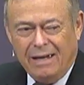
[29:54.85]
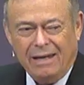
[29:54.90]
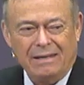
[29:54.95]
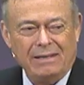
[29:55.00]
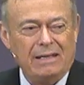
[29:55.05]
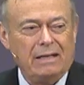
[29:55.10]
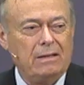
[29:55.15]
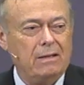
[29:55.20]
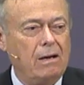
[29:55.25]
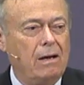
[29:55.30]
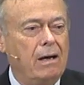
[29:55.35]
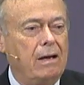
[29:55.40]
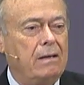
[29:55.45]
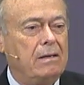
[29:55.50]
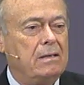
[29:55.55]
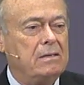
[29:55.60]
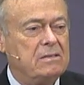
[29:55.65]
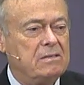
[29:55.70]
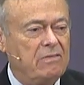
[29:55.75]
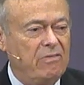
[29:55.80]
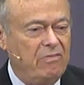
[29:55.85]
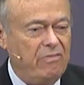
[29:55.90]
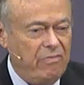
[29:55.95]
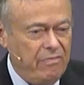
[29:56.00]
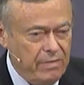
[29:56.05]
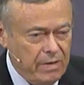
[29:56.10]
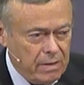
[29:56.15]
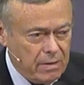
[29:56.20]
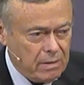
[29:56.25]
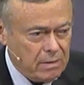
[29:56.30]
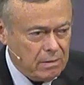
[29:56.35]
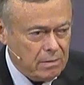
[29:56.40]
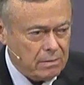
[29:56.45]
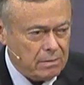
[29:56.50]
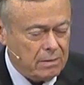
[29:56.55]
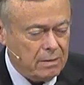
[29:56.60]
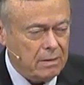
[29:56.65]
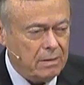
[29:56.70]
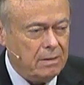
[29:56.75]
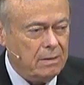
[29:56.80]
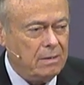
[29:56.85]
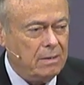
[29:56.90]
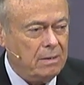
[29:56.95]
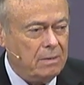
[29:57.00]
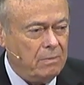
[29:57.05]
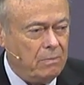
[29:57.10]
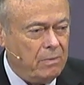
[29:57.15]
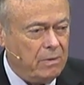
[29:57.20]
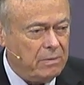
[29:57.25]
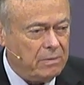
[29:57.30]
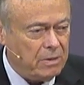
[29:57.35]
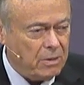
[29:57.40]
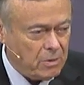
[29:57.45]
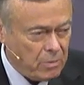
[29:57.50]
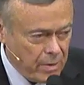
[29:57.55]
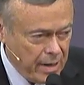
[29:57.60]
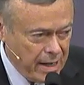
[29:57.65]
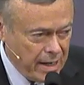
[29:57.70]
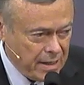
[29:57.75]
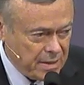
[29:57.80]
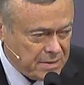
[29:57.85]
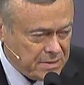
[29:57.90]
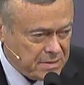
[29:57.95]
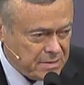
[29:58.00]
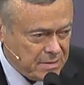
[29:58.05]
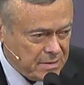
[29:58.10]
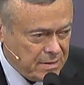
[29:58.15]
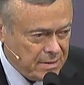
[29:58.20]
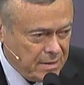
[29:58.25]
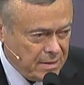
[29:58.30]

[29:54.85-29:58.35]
that God is filled with grace.